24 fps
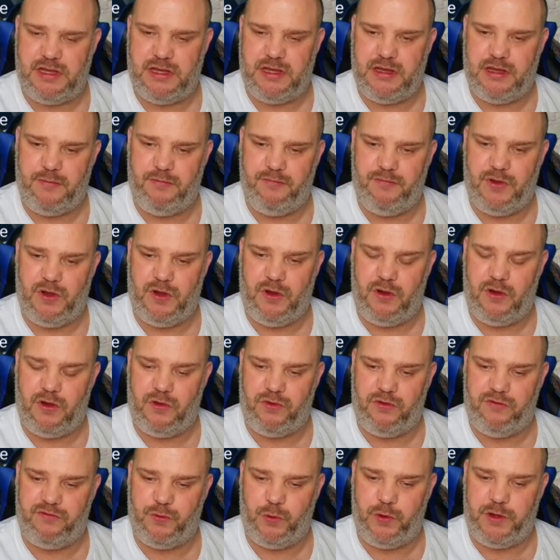
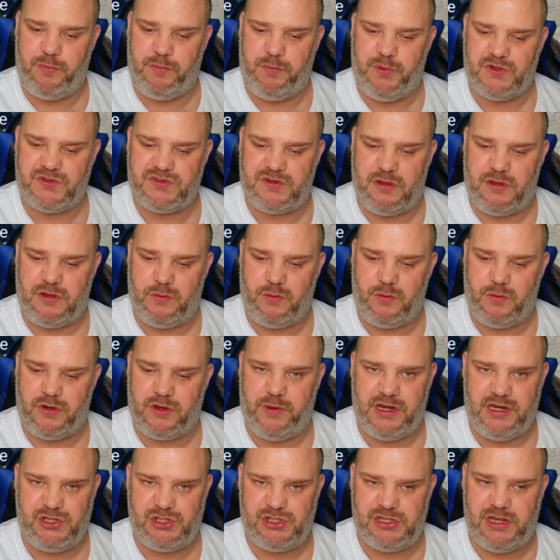on the Void boss, I want to
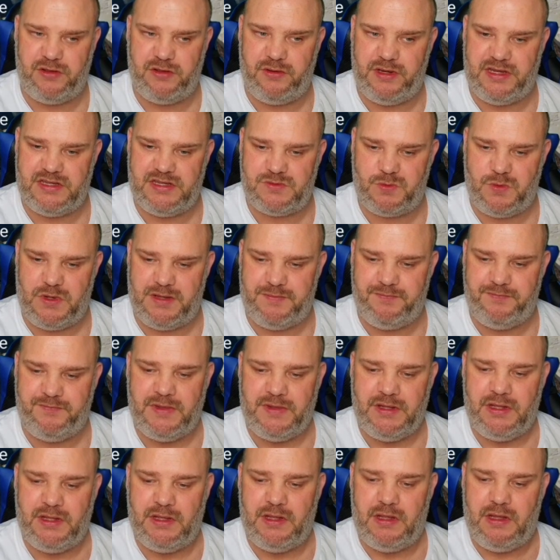quickly show you this one,
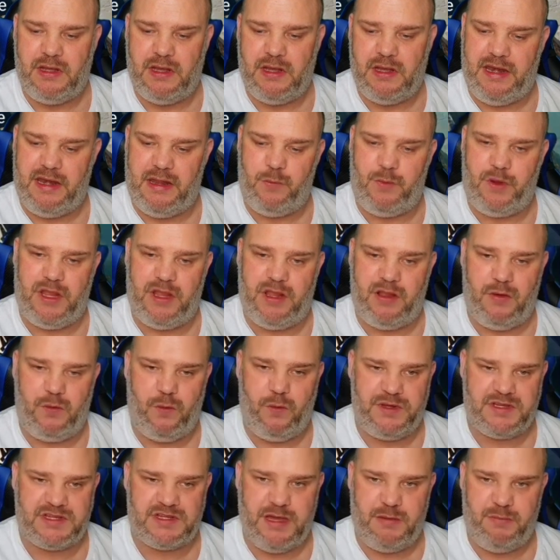and then we can
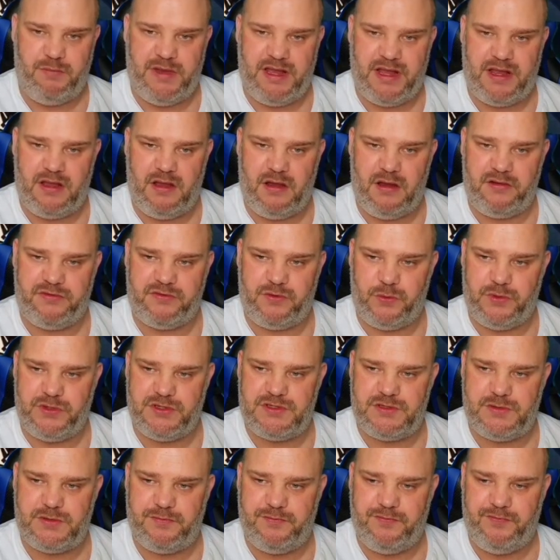always come back
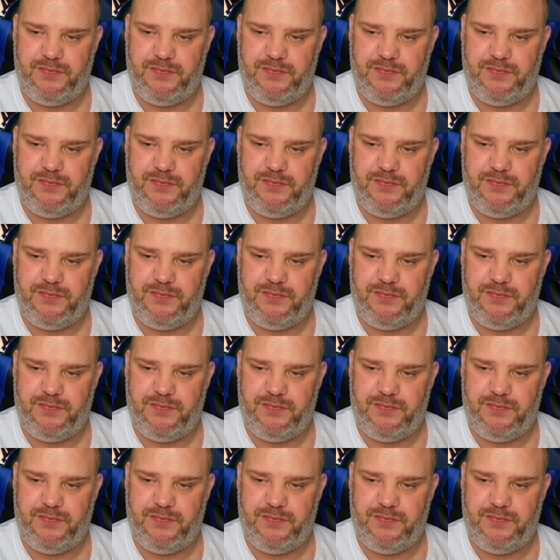afterwards